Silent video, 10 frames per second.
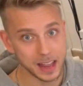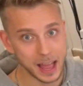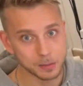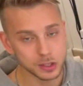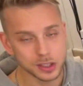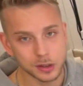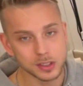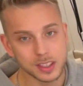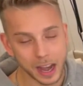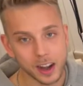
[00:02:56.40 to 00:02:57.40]
I'm just so
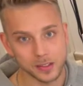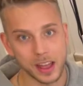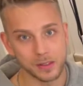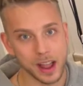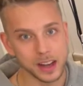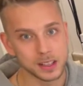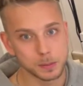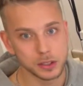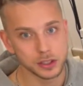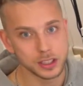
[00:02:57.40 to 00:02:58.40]
scared of that, right?
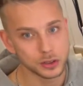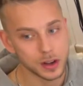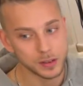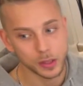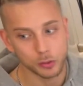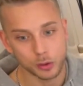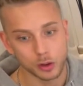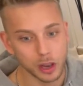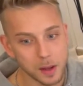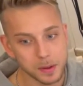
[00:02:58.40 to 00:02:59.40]
Especially traveling through
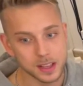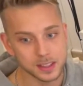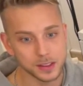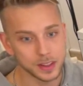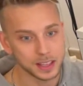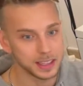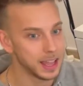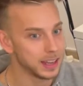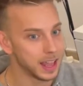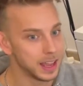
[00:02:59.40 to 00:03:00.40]
Colombia and stuff like
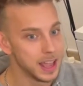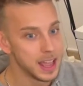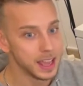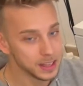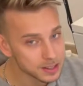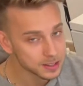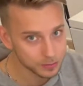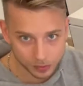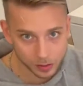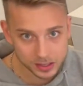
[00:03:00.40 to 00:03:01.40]
that. Like, it is
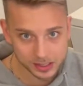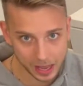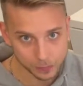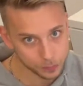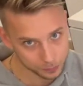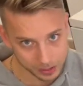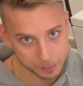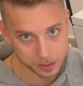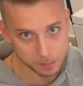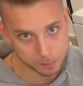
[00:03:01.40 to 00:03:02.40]
very safe. Let me